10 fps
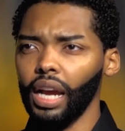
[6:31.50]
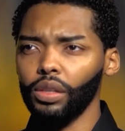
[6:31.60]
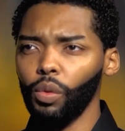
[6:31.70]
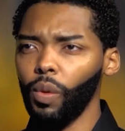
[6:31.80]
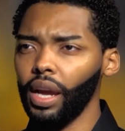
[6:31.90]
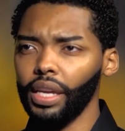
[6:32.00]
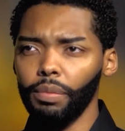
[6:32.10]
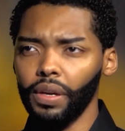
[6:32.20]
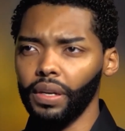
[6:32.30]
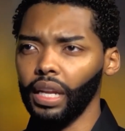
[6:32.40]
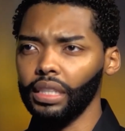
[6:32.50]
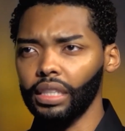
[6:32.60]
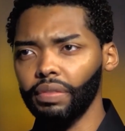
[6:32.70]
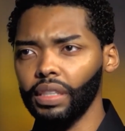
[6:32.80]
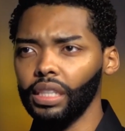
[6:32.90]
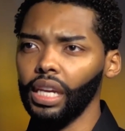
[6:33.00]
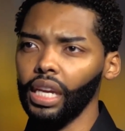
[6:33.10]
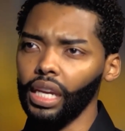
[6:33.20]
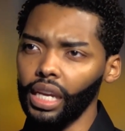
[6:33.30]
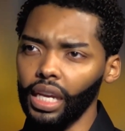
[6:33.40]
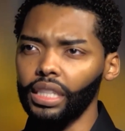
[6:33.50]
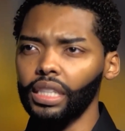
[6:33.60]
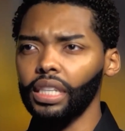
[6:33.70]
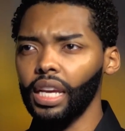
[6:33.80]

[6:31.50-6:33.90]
I don't know why I keep hearing like 17,